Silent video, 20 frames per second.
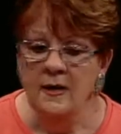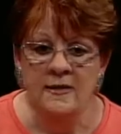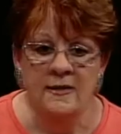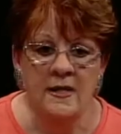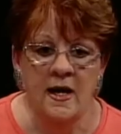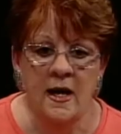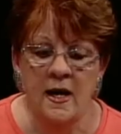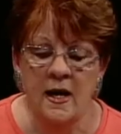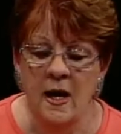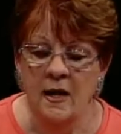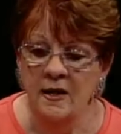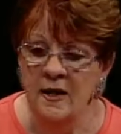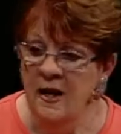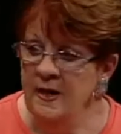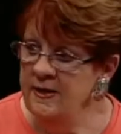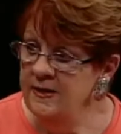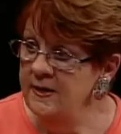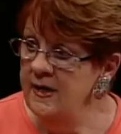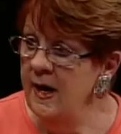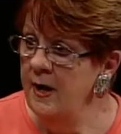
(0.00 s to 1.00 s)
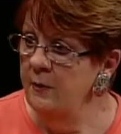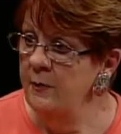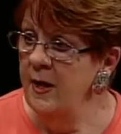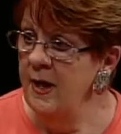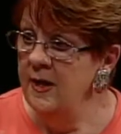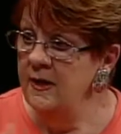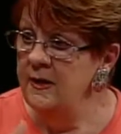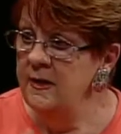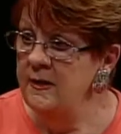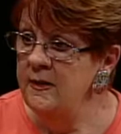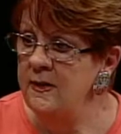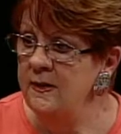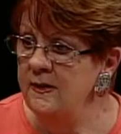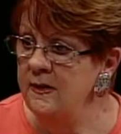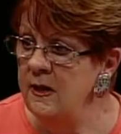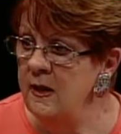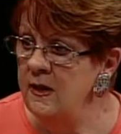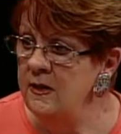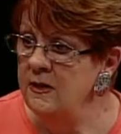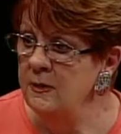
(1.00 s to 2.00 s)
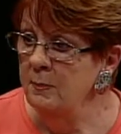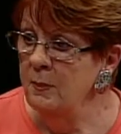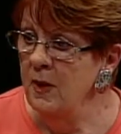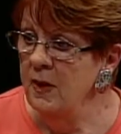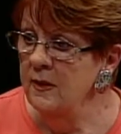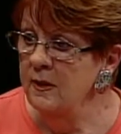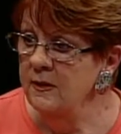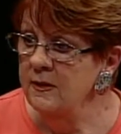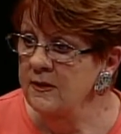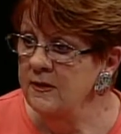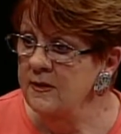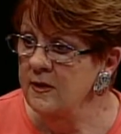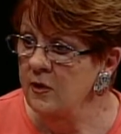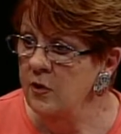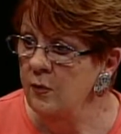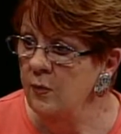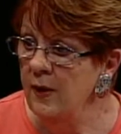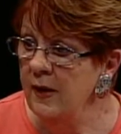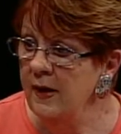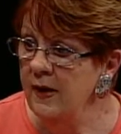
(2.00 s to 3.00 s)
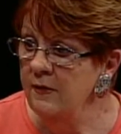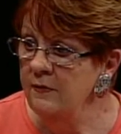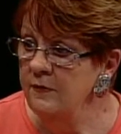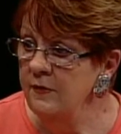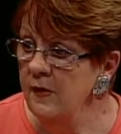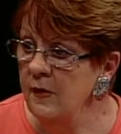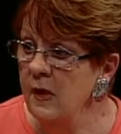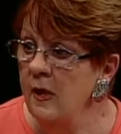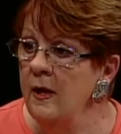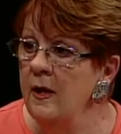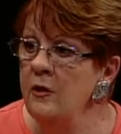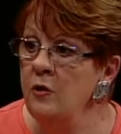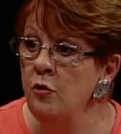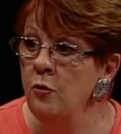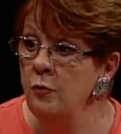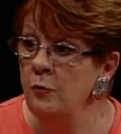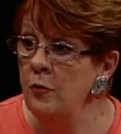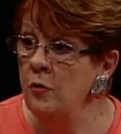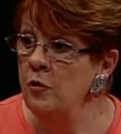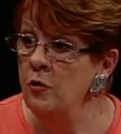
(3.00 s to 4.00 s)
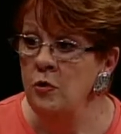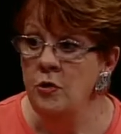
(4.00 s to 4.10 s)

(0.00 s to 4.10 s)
take cut down any diseased plants that you have and you okay.